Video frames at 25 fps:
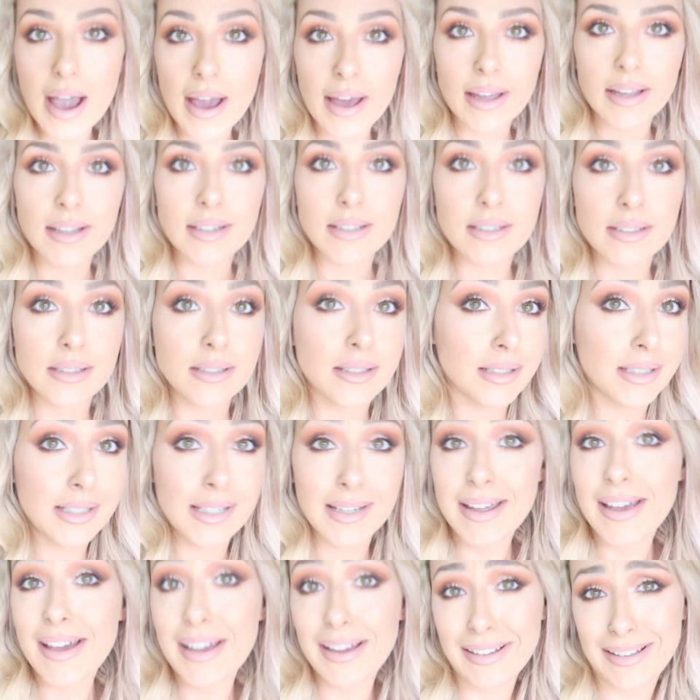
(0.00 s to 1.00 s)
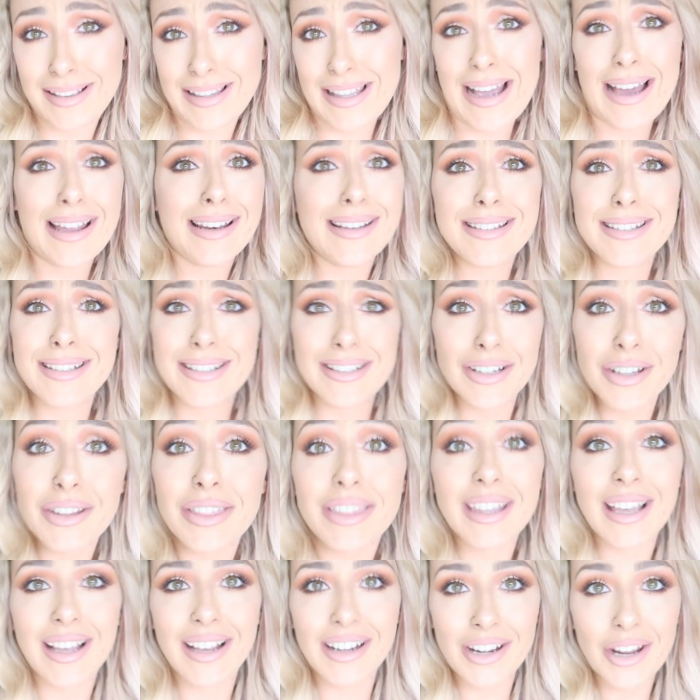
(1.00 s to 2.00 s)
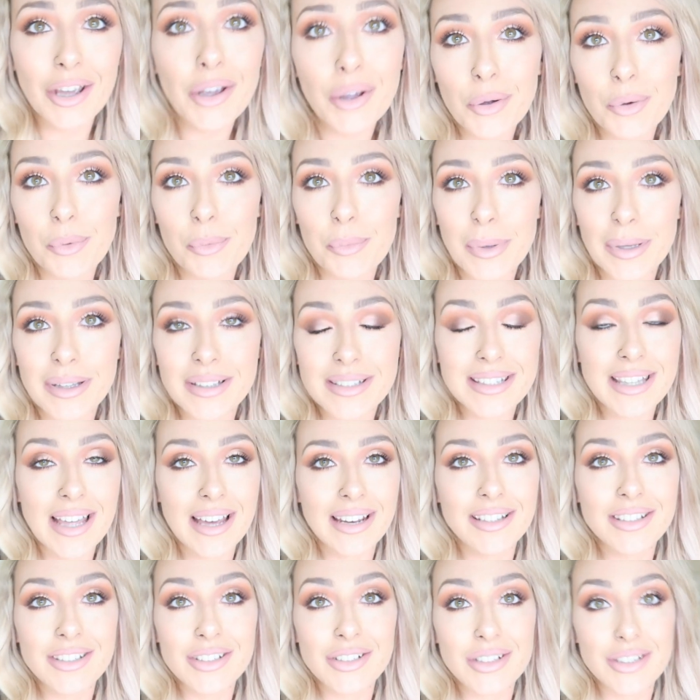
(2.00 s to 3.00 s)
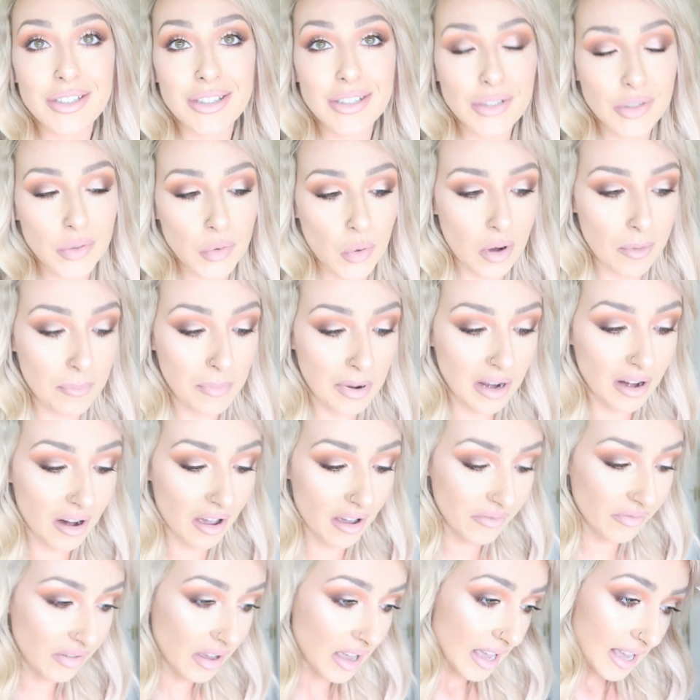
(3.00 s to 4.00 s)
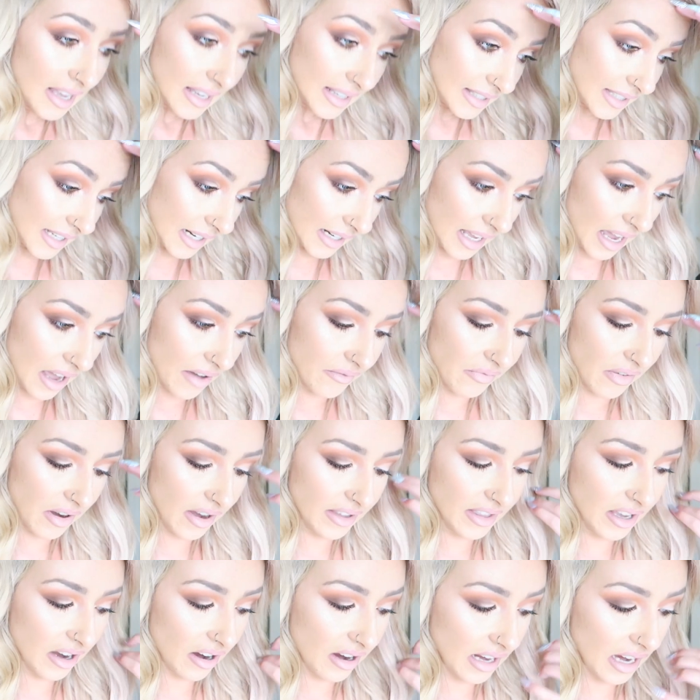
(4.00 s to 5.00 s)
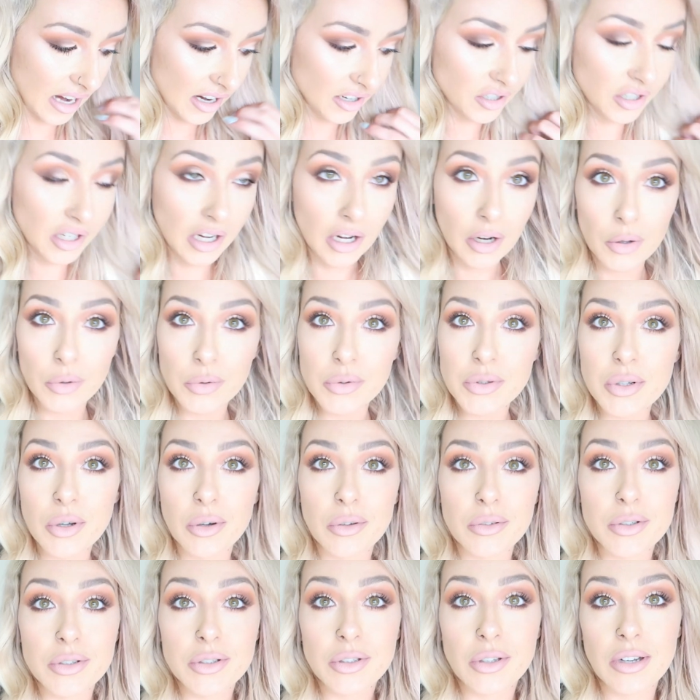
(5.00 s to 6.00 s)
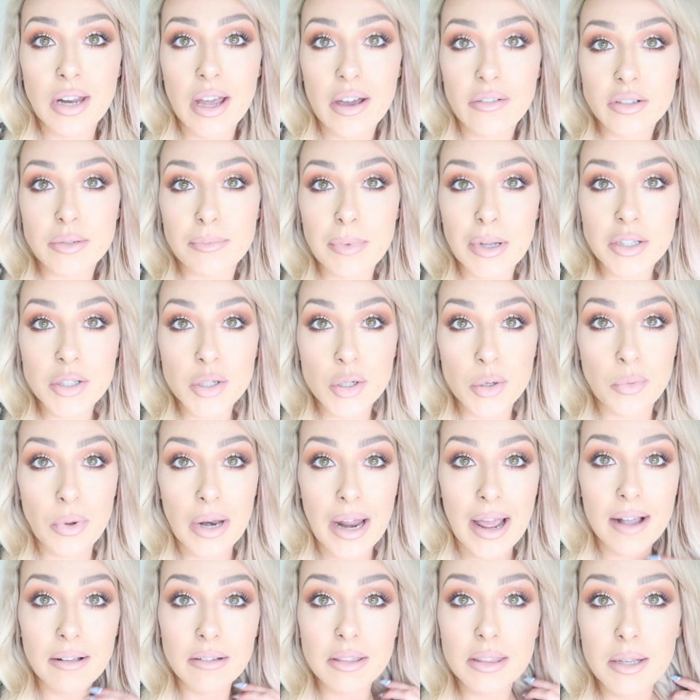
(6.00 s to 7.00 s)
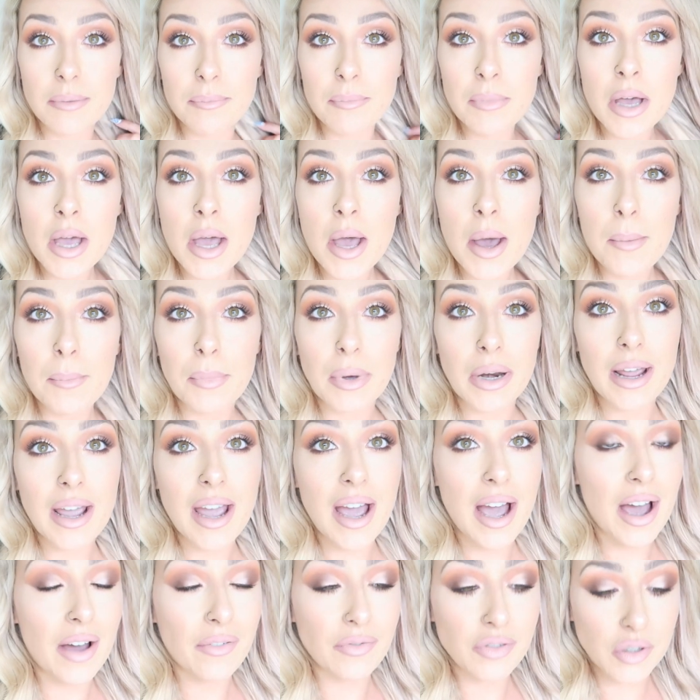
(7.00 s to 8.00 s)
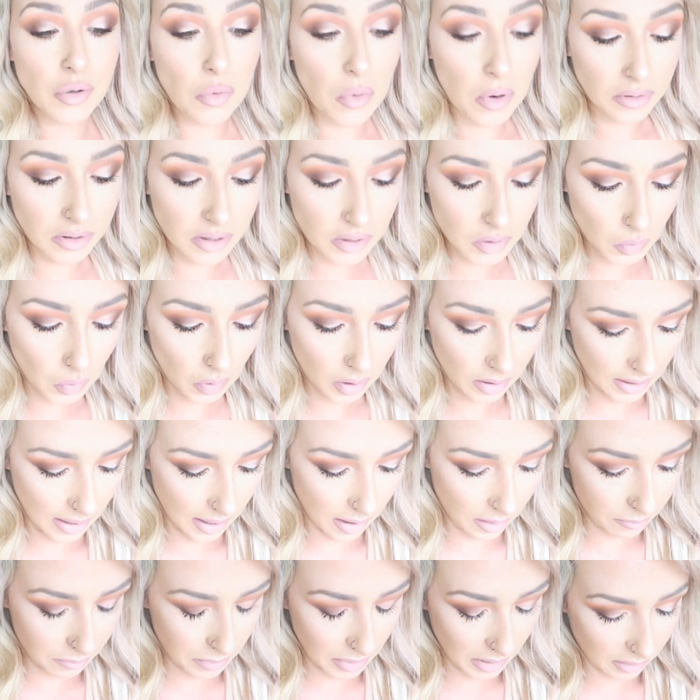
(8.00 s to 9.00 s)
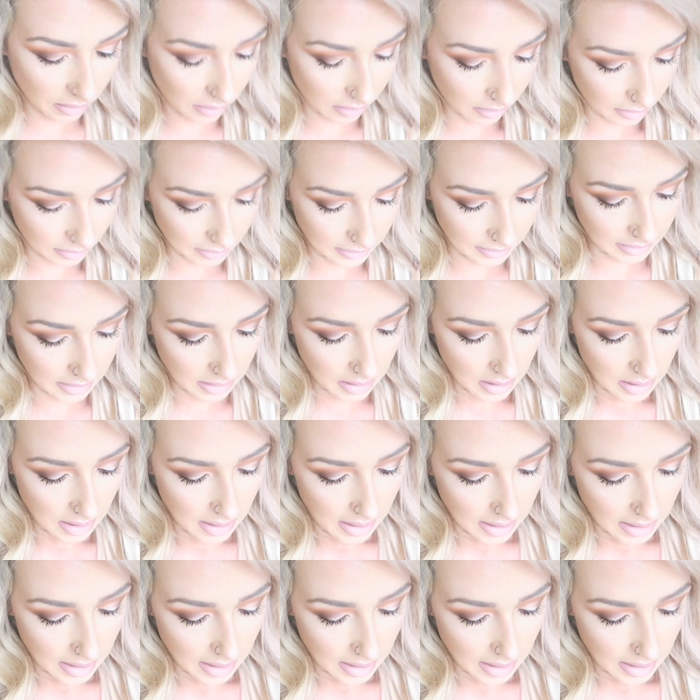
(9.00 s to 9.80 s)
And that is nothing new, because that is just the story of my life. Still can't find the eyelash glue, so I'm just going to have to make do without them. But I have to go out the door now because,